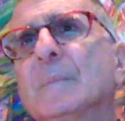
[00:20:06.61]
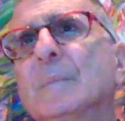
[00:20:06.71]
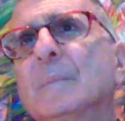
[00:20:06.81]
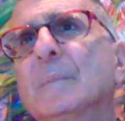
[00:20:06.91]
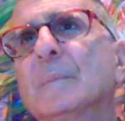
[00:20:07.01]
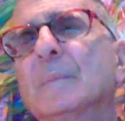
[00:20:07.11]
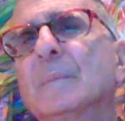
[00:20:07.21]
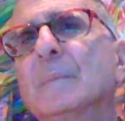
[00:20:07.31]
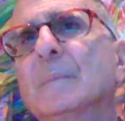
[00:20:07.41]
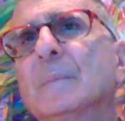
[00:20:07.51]

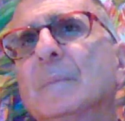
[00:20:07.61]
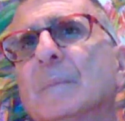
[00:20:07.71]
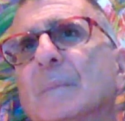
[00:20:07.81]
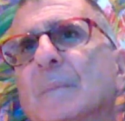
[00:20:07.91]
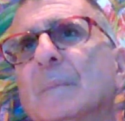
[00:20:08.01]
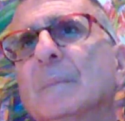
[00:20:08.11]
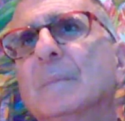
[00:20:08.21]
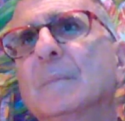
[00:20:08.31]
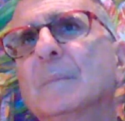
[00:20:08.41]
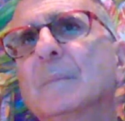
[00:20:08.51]

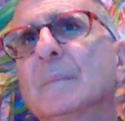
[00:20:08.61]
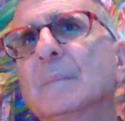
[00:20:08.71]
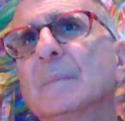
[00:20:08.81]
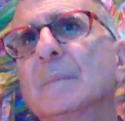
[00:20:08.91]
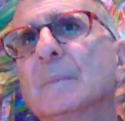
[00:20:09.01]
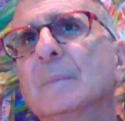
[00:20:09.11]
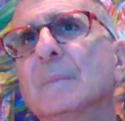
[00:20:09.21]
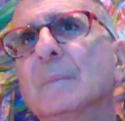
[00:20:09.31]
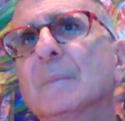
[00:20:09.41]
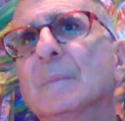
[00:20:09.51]

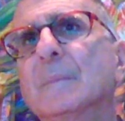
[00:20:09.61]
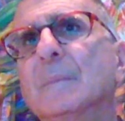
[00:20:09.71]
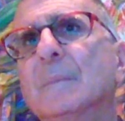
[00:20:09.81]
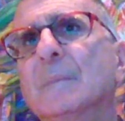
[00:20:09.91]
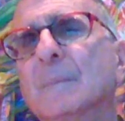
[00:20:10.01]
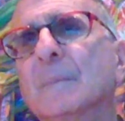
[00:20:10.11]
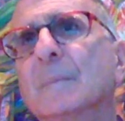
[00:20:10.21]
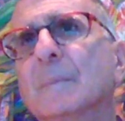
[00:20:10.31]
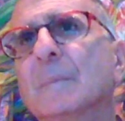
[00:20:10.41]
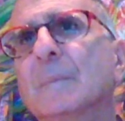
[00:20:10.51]

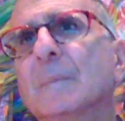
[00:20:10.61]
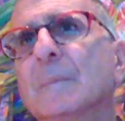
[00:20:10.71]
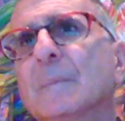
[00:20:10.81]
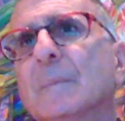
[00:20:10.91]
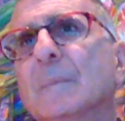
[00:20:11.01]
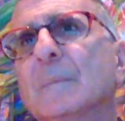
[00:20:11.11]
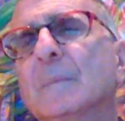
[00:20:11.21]
This person isn't speaking.